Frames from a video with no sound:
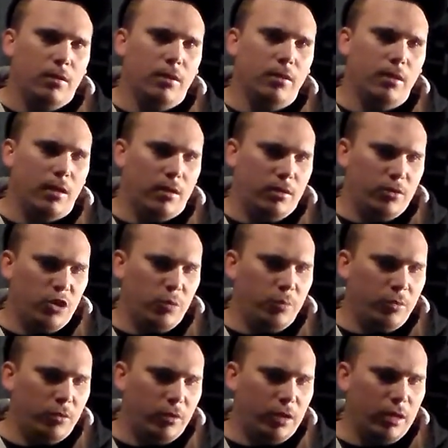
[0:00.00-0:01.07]
and then
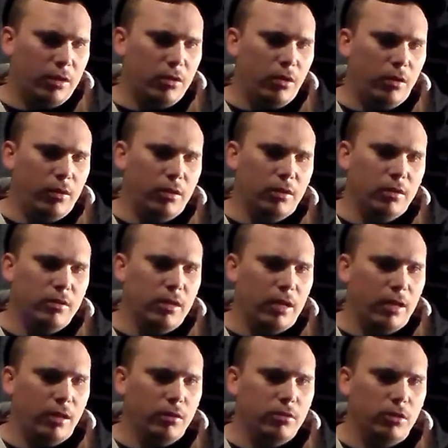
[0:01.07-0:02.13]
typically I call it a
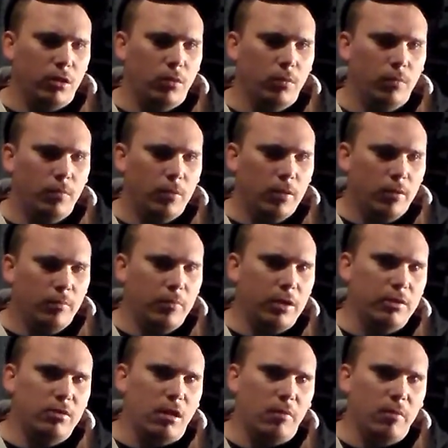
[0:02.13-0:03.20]
day. So
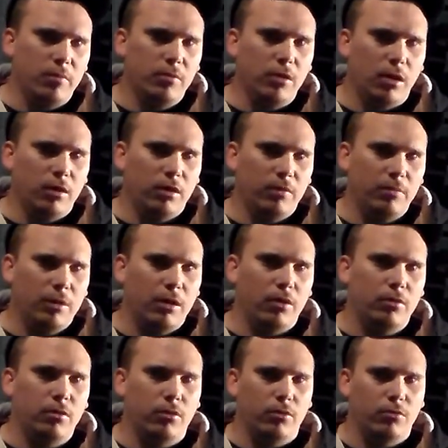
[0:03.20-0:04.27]
by the time I'm done, I've been
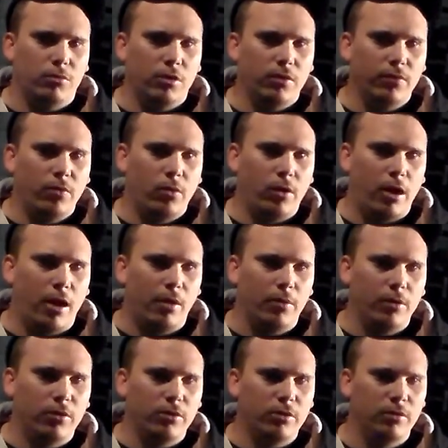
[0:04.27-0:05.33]
out there 3 or 4
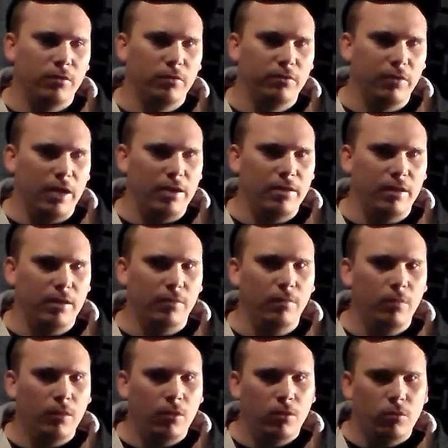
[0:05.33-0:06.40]
hours vending
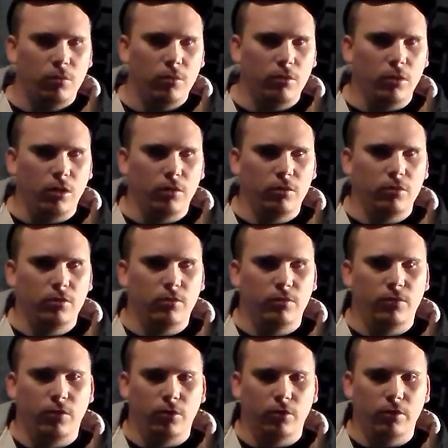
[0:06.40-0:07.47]
with those
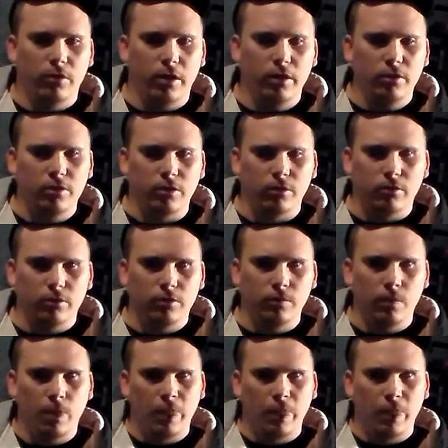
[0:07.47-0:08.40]
4 locations.